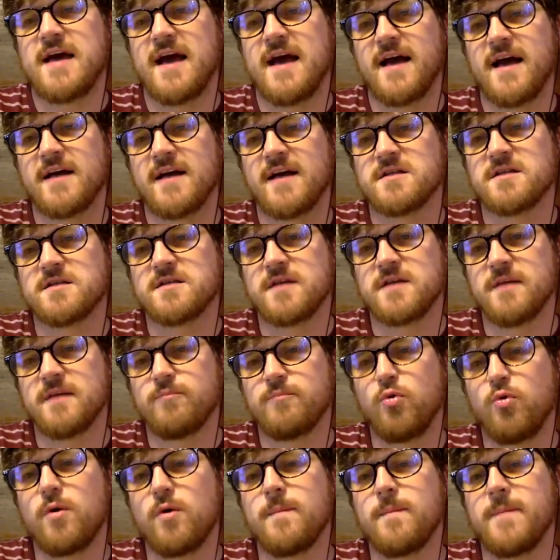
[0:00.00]
as
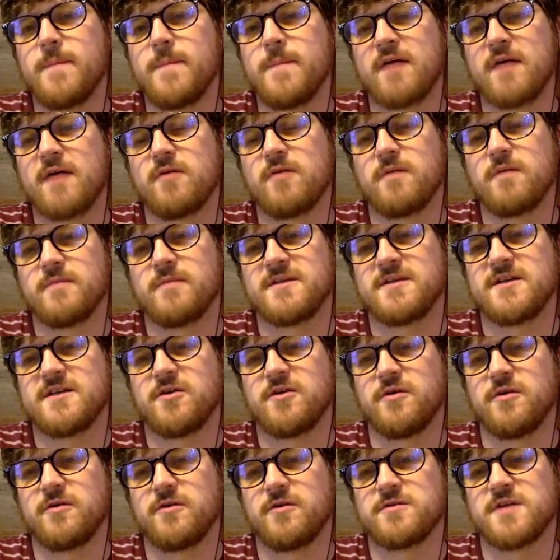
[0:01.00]
important background
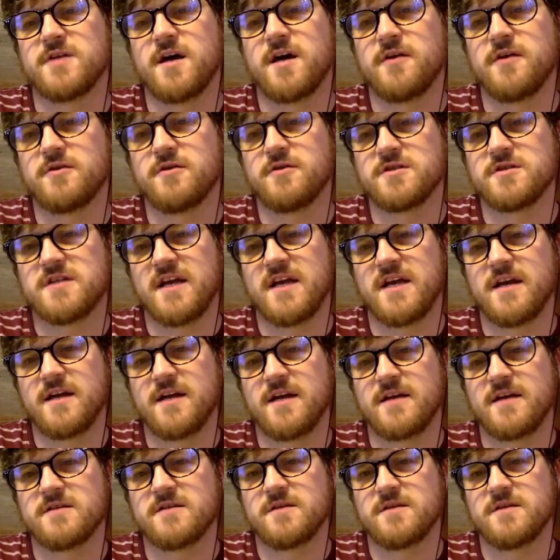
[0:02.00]
material to understanding